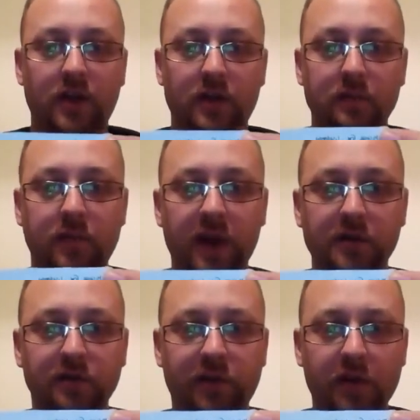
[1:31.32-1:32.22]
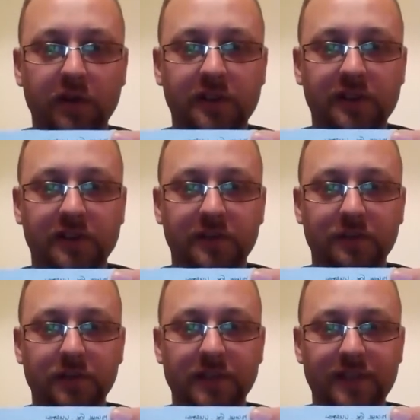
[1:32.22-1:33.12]
Michael Fox
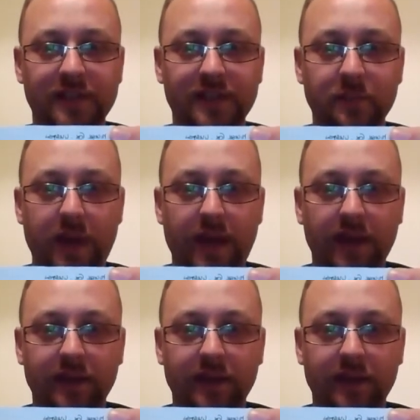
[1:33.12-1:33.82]
with his Lizard Man.